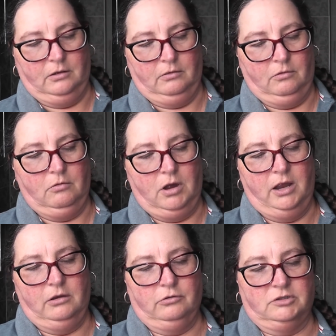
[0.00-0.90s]
Or
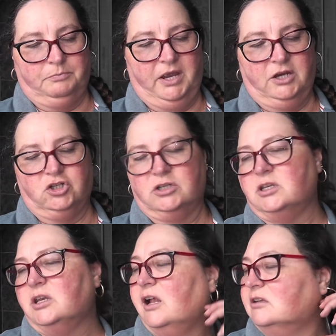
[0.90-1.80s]
I lose
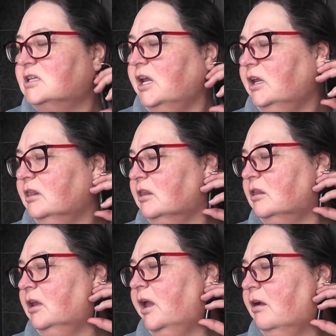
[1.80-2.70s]
patience and I'll take the
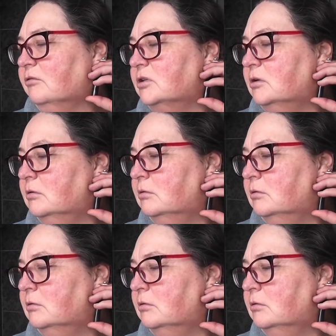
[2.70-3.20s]
thing out.